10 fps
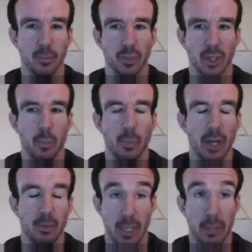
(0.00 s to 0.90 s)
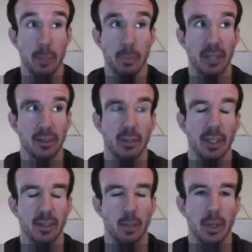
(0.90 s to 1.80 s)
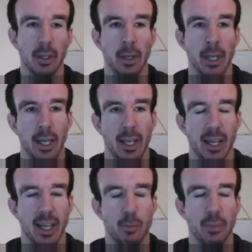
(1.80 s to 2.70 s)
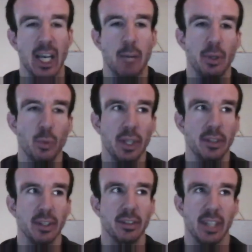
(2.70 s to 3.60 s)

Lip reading: So I'm generally better in summer than I'm in winter.